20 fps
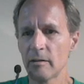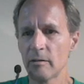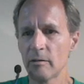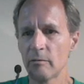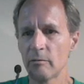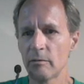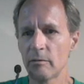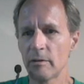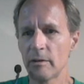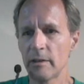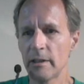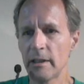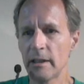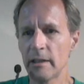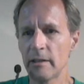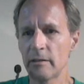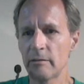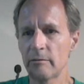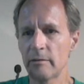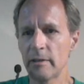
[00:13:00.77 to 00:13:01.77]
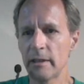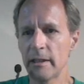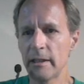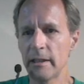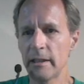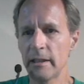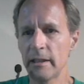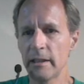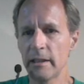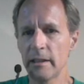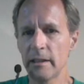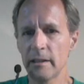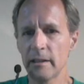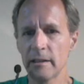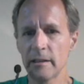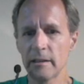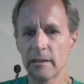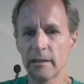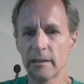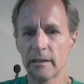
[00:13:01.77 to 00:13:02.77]
we're now ready,
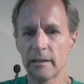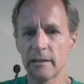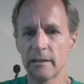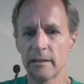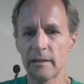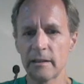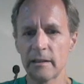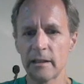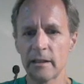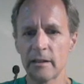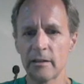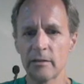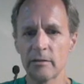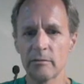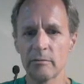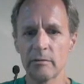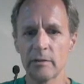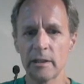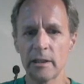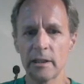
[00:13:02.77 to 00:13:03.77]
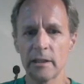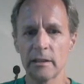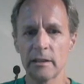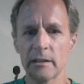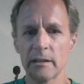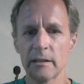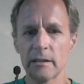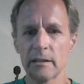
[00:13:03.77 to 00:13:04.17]
get this out of the way,